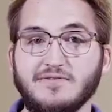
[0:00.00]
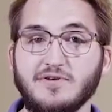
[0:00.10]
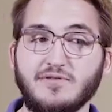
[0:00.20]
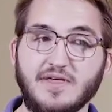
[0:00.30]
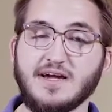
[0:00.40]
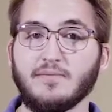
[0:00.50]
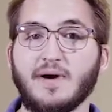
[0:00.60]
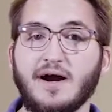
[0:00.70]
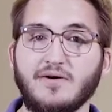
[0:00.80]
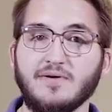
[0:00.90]
if you think
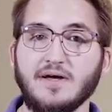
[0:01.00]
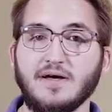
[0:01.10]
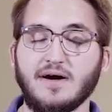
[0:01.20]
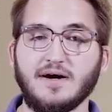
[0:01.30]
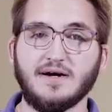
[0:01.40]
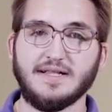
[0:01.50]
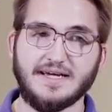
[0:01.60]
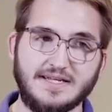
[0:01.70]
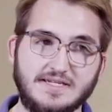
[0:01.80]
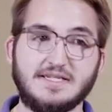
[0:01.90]
about uh,
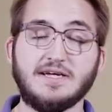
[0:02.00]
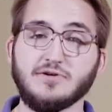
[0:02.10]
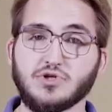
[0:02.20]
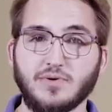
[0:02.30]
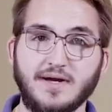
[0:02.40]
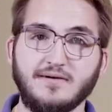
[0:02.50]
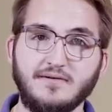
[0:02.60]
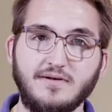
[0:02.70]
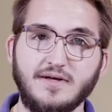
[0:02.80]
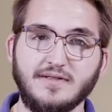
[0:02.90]
like a deer trail,
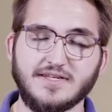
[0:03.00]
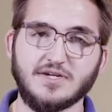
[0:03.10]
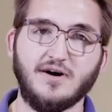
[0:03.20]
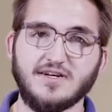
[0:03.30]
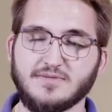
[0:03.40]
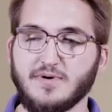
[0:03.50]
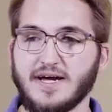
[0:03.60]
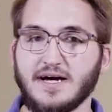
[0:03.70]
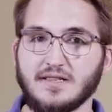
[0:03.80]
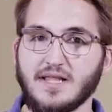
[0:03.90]
that's caused by
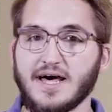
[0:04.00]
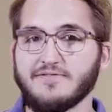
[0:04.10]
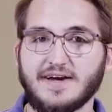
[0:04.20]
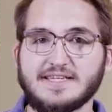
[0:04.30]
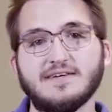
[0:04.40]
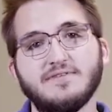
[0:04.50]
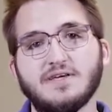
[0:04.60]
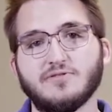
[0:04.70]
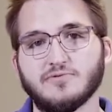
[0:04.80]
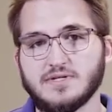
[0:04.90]
a lot of activity
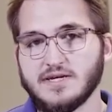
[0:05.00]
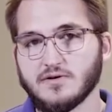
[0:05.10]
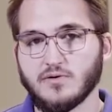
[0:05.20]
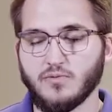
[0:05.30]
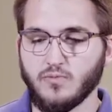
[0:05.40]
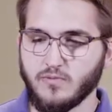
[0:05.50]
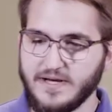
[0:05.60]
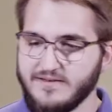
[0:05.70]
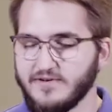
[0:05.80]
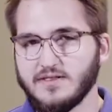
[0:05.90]
through deer
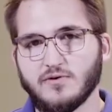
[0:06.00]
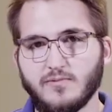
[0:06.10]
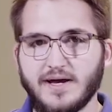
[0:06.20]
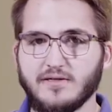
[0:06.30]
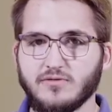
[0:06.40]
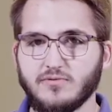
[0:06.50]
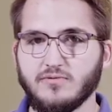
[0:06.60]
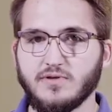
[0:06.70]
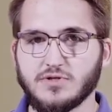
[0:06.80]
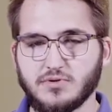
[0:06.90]
weaving their way through
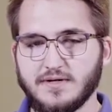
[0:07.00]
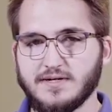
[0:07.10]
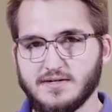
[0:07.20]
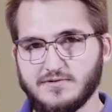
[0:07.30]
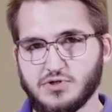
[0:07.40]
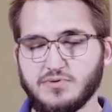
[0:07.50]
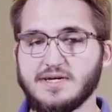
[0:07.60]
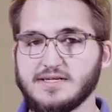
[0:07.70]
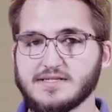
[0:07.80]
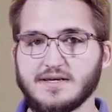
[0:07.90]
the, the
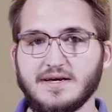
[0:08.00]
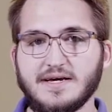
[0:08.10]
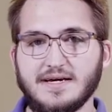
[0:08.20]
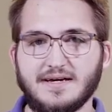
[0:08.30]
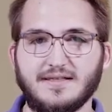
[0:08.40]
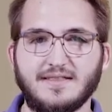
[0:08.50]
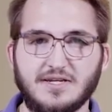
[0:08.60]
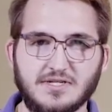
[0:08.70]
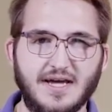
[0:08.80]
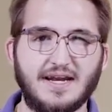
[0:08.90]
trees. And they
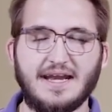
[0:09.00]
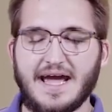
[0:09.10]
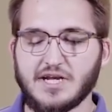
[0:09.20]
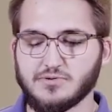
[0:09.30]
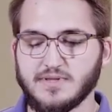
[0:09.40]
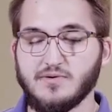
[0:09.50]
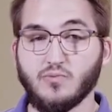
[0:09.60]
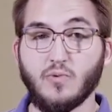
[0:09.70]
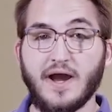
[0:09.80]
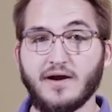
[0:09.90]
just kind of
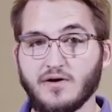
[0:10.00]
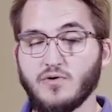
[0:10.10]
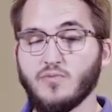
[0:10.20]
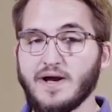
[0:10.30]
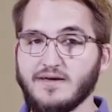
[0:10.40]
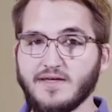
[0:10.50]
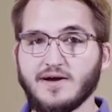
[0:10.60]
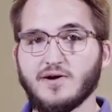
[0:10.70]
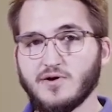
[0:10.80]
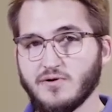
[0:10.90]
naturally wear away
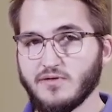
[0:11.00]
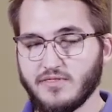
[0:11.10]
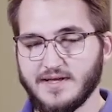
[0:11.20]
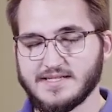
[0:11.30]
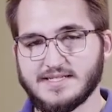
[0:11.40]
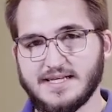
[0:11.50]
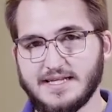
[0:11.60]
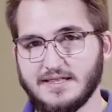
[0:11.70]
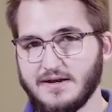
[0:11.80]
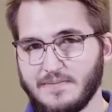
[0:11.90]
that earth that's
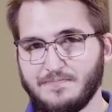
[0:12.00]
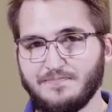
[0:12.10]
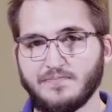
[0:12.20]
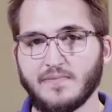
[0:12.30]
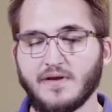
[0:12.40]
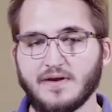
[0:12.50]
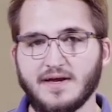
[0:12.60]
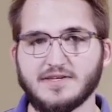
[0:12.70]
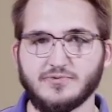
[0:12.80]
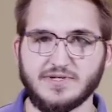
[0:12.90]
sitting there.
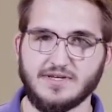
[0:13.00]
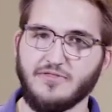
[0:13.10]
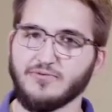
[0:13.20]
Okay, so we saw